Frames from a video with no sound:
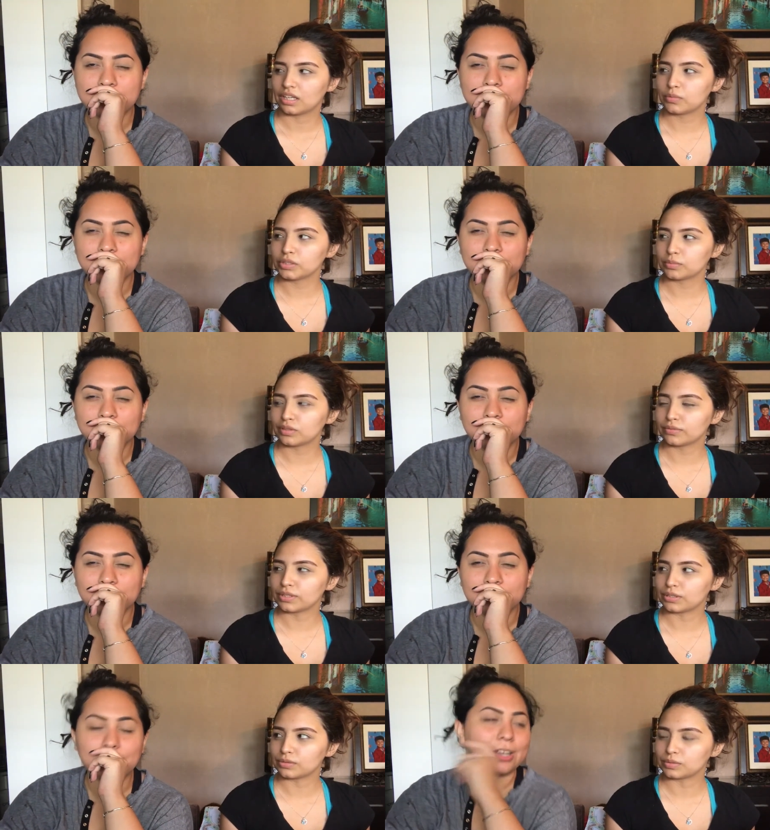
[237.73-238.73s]
Speaker 1: It was one
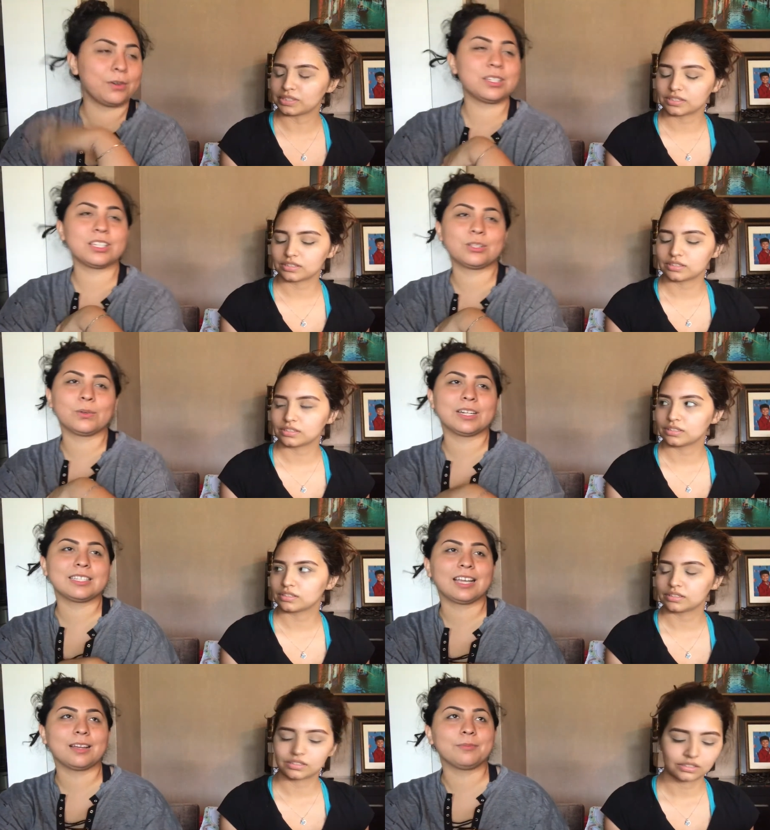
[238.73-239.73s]
of those.
Speaker 2: No, it was the
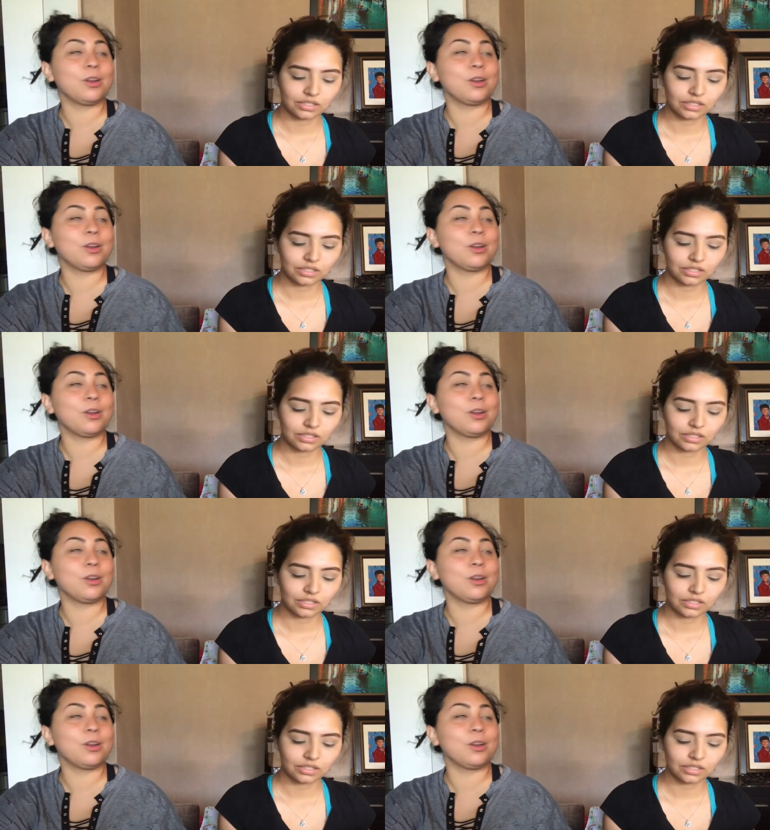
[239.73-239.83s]
story time.